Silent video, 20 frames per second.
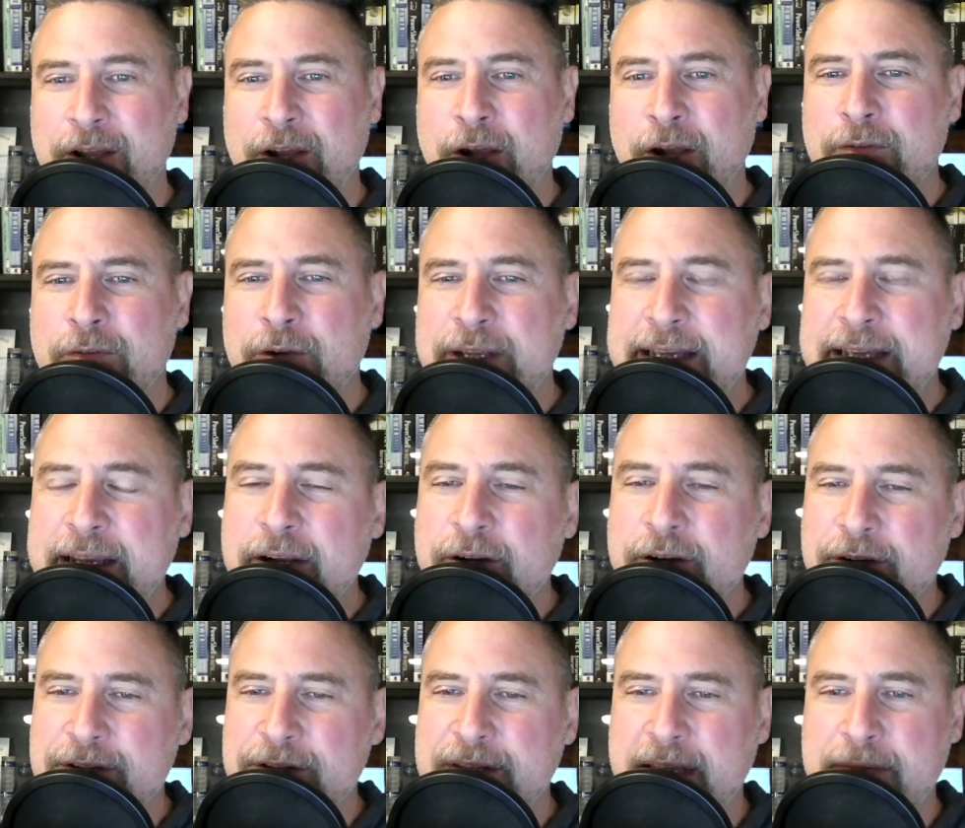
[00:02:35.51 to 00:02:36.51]
For
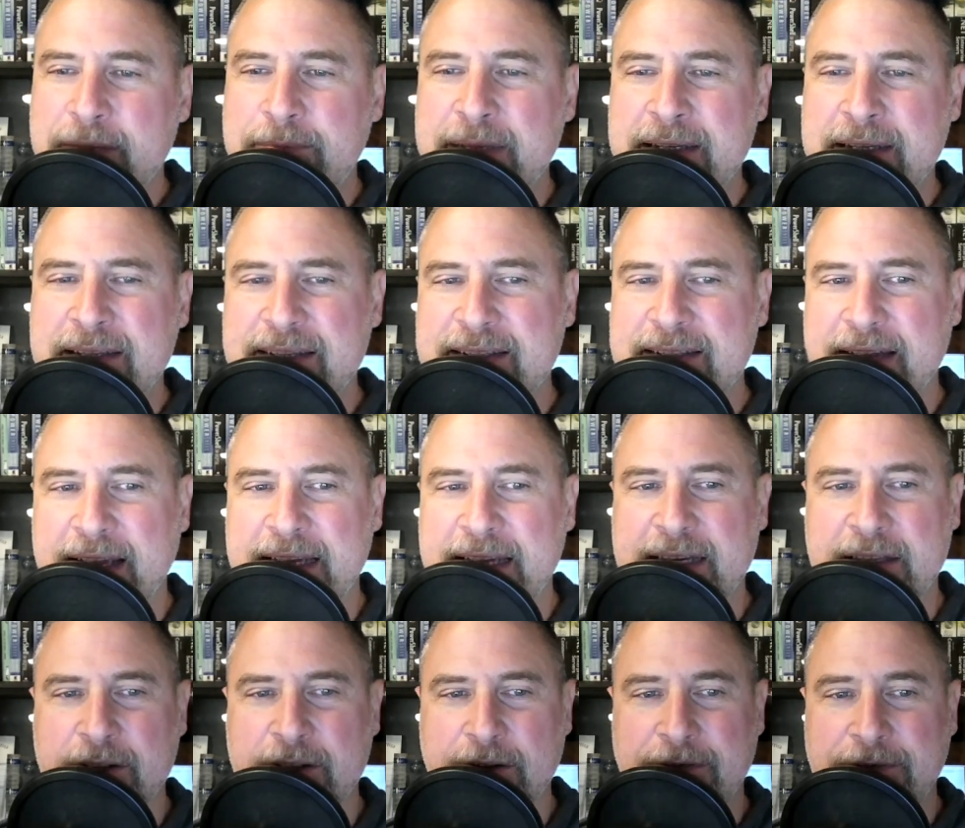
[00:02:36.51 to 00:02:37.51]
years, they'd been designing
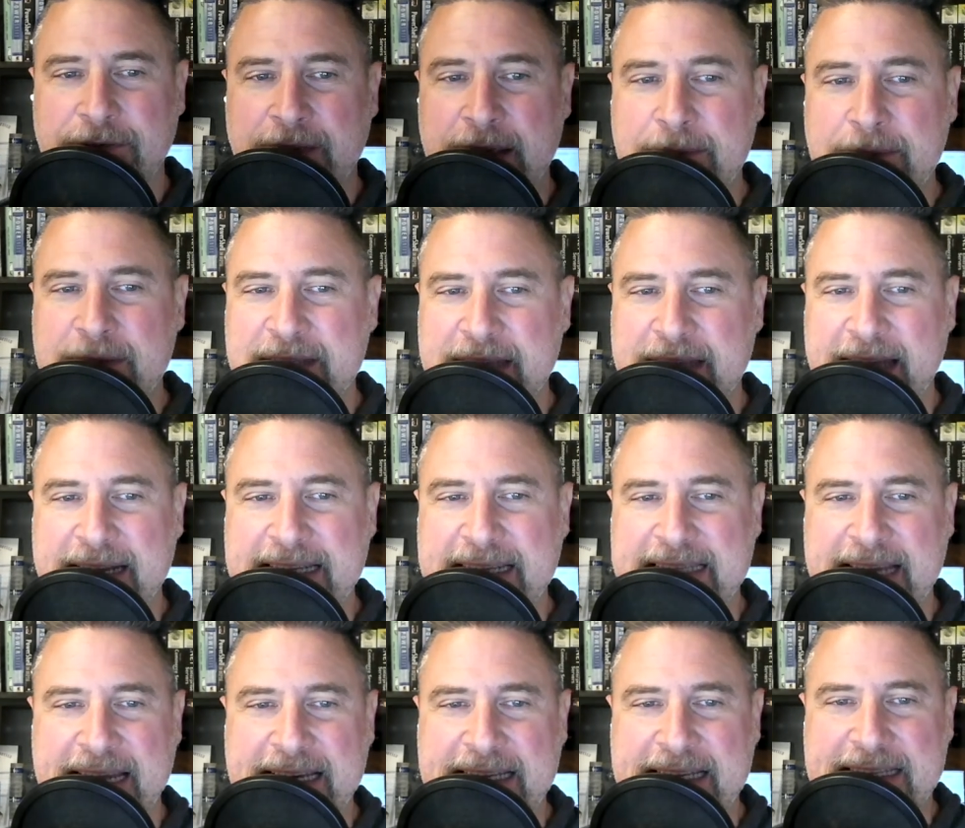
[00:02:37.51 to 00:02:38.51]
their famous
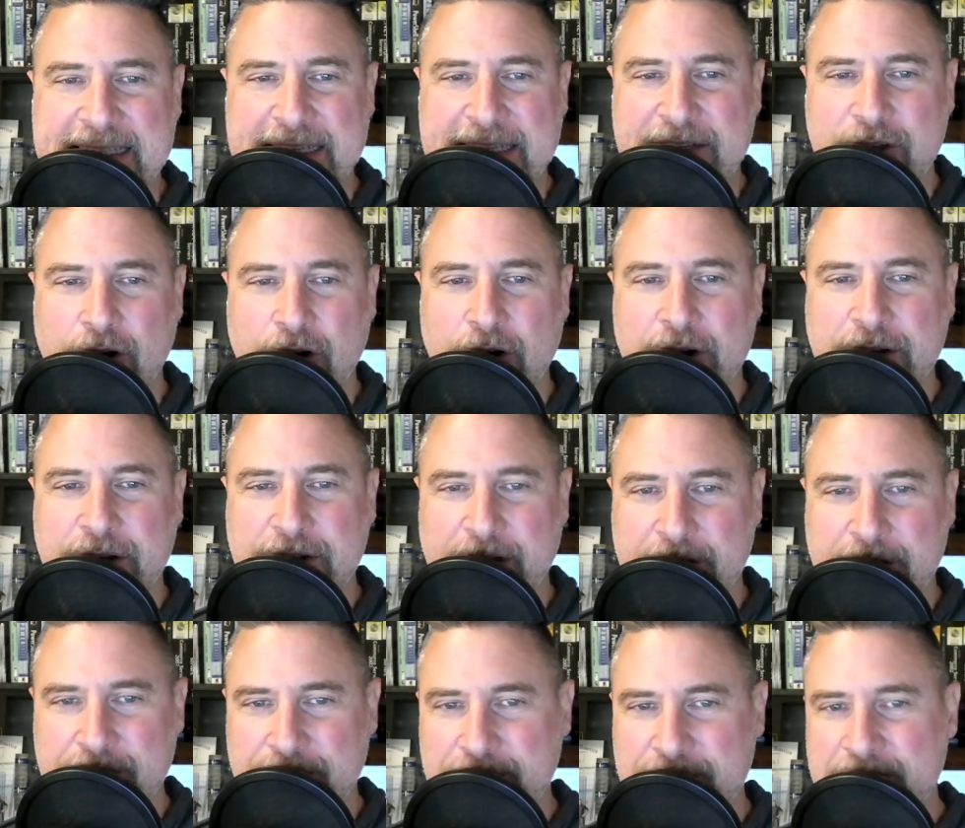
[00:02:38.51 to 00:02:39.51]
x86
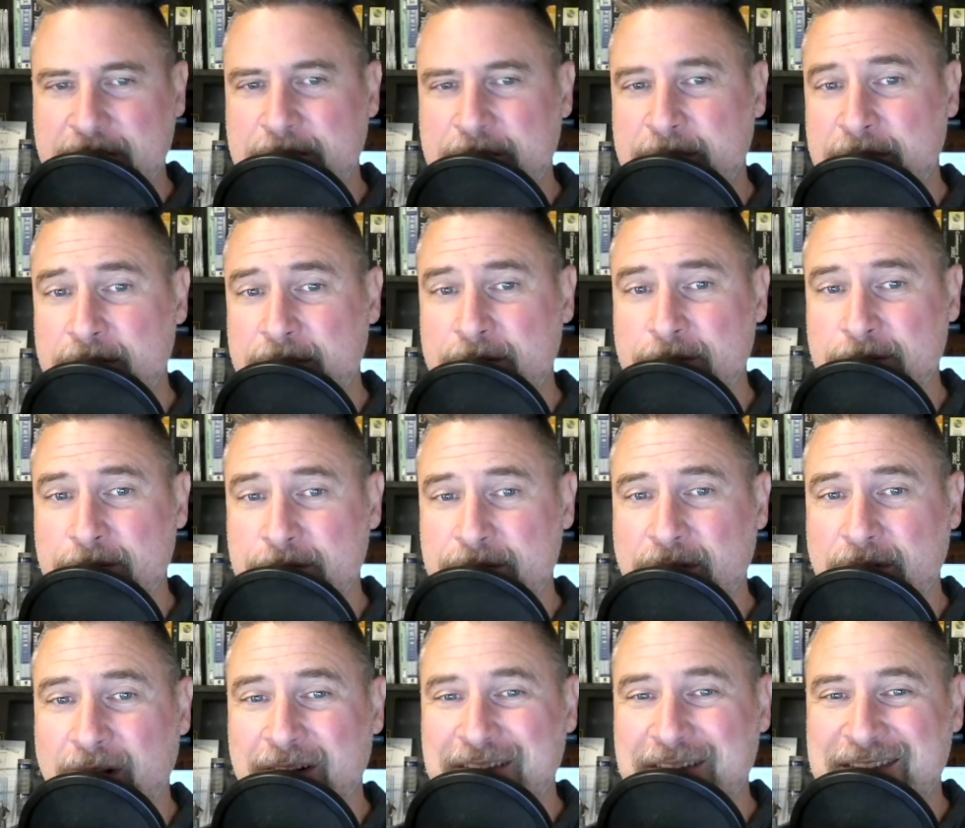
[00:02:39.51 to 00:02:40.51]
architecture CPUs
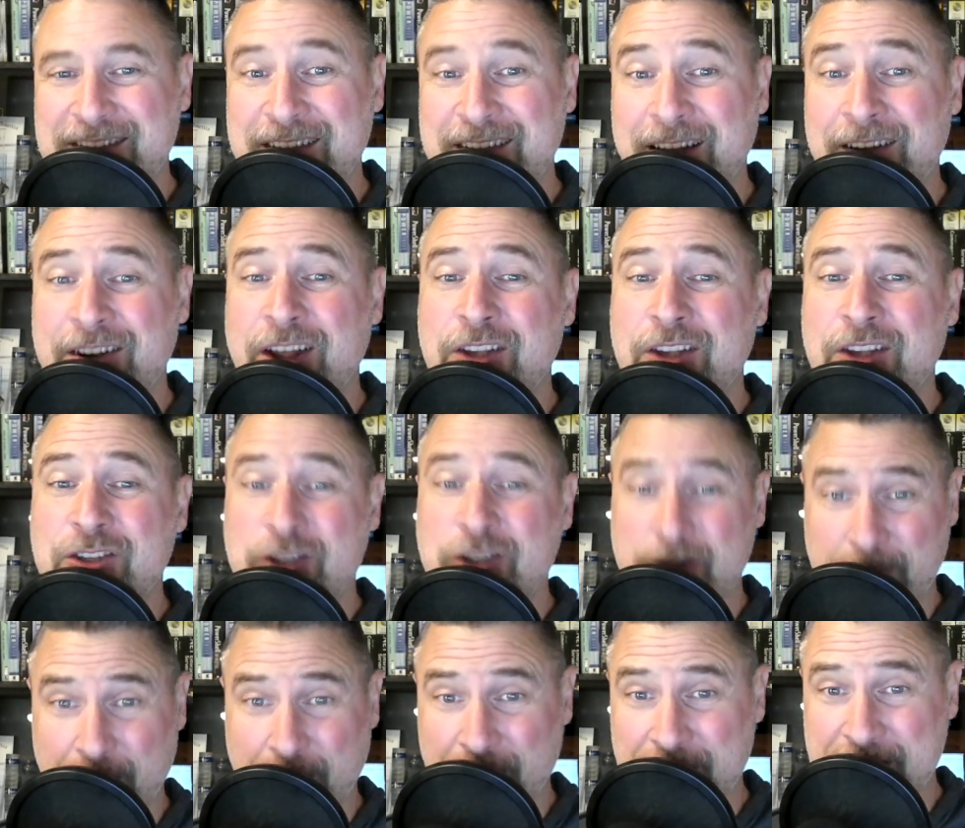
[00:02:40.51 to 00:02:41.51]
on Sun
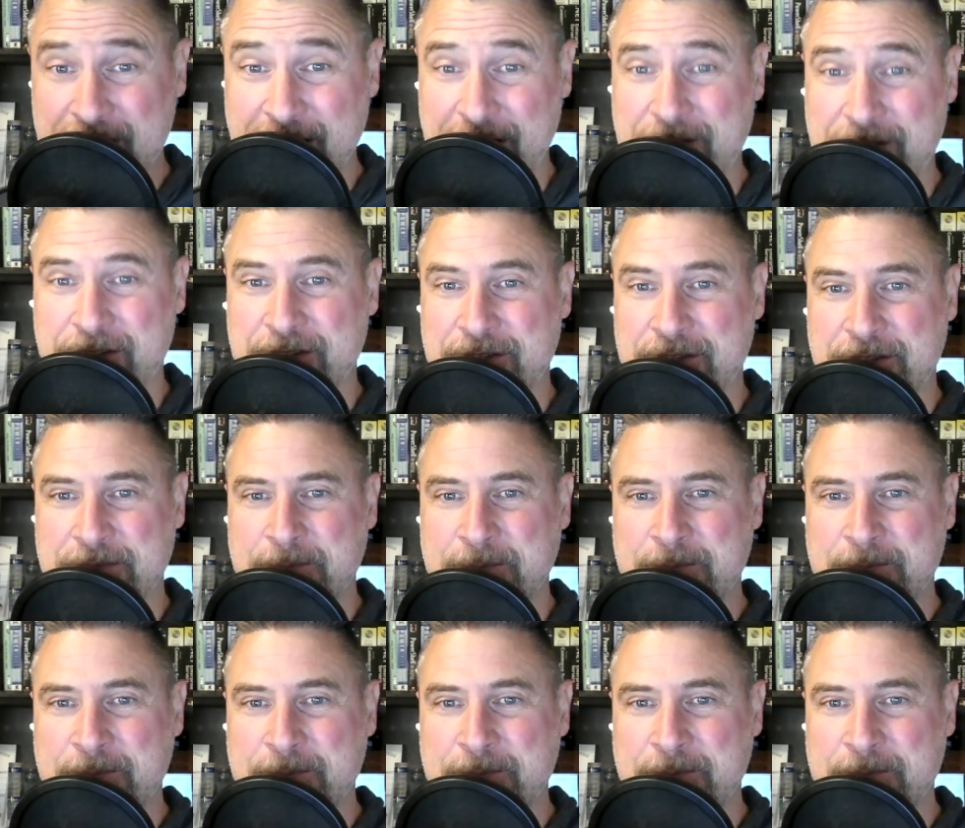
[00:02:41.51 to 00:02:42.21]
SPARC stations,